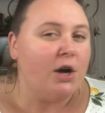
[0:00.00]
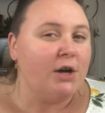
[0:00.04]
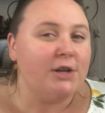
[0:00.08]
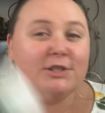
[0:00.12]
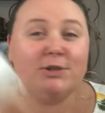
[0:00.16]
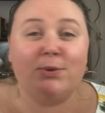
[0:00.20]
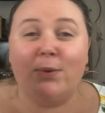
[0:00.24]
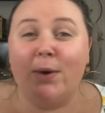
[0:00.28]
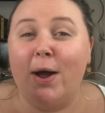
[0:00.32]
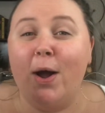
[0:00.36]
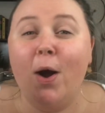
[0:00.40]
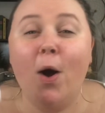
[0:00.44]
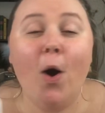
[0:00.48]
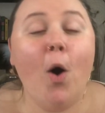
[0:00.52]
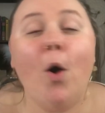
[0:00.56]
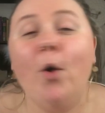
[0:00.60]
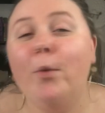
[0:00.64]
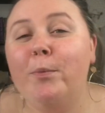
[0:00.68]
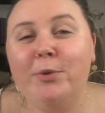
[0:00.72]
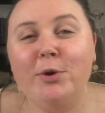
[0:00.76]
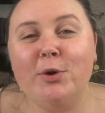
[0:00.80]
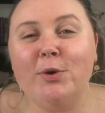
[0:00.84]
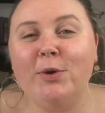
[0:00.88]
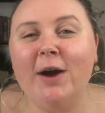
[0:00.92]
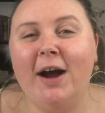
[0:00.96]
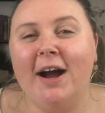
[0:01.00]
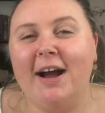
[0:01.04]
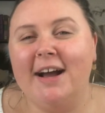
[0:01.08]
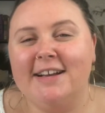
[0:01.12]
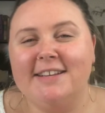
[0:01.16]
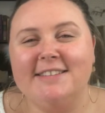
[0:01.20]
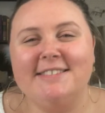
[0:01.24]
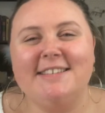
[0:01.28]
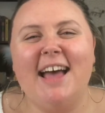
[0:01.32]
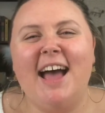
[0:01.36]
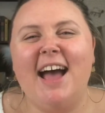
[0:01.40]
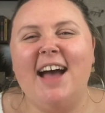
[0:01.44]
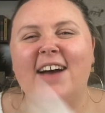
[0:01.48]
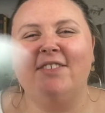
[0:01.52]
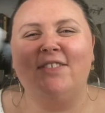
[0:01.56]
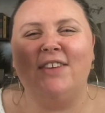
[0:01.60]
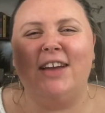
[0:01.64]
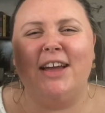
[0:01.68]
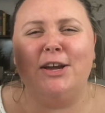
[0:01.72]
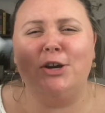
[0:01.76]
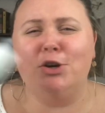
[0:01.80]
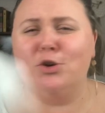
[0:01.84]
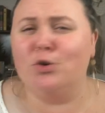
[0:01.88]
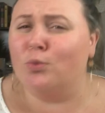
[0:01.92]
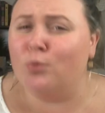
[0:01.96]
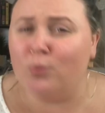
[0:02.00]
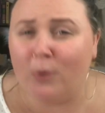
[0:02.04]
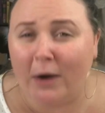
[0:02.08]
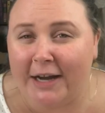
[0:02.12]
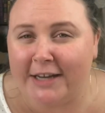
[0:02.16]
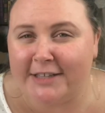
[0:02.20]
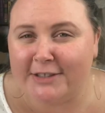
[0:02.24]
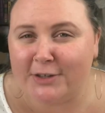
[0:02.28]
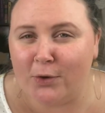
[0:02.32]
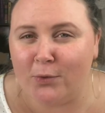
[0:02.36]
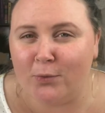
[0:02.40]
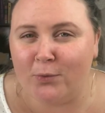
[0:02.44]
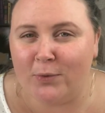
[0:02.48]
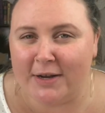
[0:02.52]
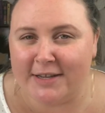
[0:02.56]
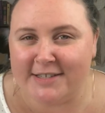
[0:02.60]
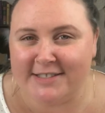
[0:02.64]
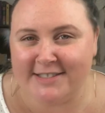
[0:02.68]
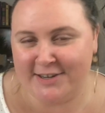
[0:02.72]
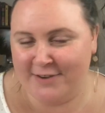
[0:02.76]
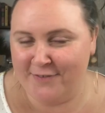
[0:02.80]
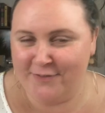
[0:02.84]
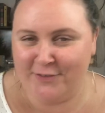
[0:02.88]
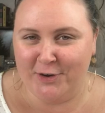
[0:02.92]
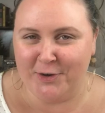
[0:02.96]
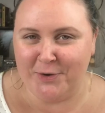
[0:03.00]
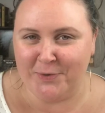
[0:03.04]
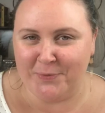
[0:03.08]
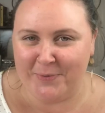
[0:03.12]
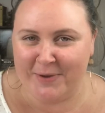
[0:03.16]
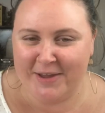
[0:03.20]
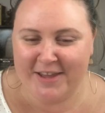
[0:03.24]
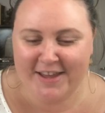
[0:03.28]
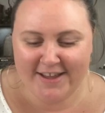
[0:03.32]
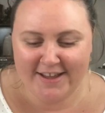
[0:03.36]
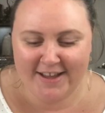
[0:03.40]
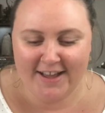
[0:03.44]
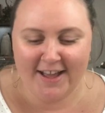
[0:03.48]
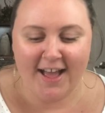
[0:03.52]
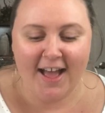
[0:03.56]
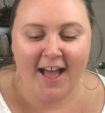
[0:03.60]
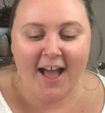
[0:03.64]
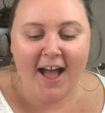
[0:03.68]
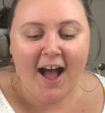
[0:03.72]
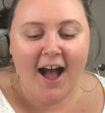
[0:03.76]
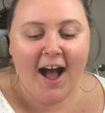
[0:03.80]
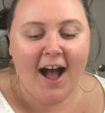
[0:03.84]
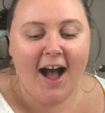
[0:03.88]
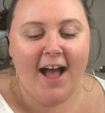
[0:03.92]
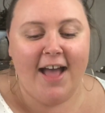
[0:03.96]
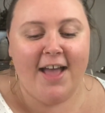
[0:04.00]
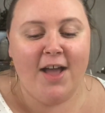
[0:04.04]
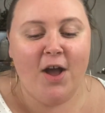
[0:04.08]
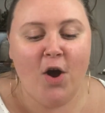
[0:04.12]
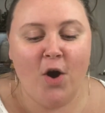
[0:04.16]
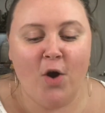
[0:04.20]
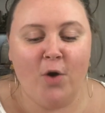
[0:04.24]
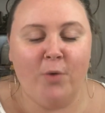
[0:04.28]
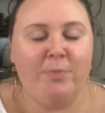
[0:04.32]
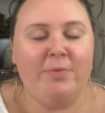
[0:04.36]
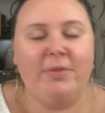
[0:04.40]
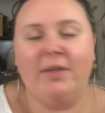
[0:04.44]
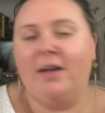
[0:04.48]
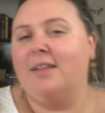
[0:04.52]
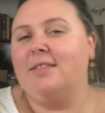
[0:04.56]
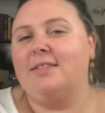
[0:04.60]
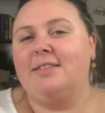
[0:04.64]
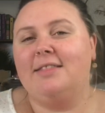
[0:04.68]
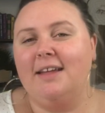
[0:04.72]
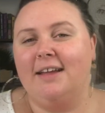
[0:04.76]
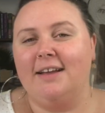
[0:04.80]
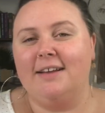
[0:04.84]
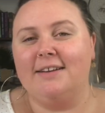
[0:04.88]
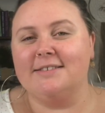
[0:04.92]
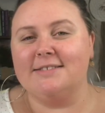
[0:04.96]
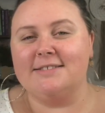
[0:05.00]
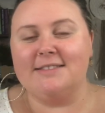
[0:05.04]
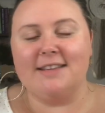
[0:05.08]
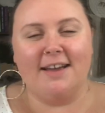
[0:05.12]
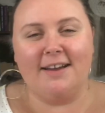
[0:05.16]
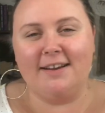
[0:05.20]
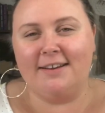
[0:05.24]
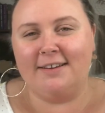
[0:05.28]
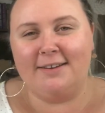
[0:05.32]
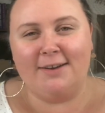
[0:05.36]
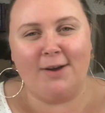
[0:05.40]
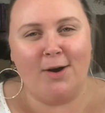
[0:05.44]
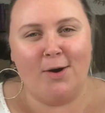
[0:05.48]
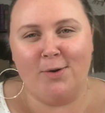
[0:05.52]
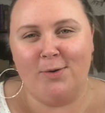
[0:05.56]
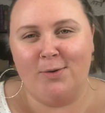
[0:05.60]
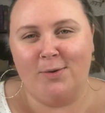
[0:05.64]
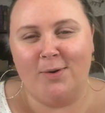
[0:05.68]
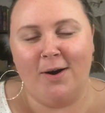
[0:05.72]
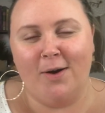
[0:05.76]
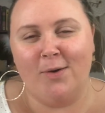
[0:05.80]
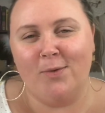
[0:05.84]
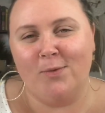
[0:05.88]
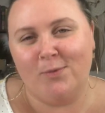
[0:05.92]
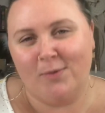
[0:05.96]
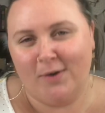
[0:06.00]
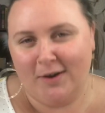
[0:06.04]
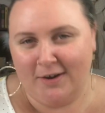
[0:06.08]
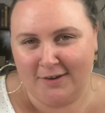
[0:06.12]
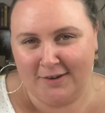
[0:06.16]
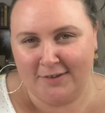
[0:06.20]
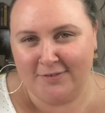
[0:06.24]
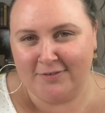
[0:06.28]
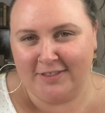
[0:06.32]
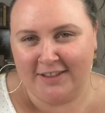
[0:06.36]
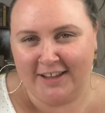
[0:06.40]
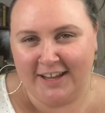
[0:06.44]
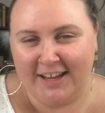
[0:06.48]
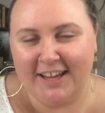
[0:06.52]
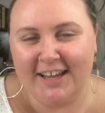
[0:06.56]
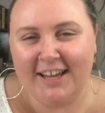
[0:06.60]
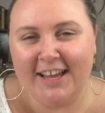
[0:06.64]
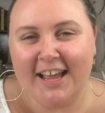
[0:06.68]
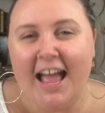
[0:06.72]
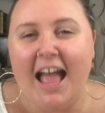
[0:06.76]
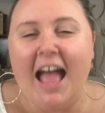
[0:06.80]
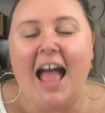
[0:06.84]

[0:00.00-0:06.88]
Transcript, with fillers: So I hope you guys have a great rest of your week. I hope that things go wonderfully.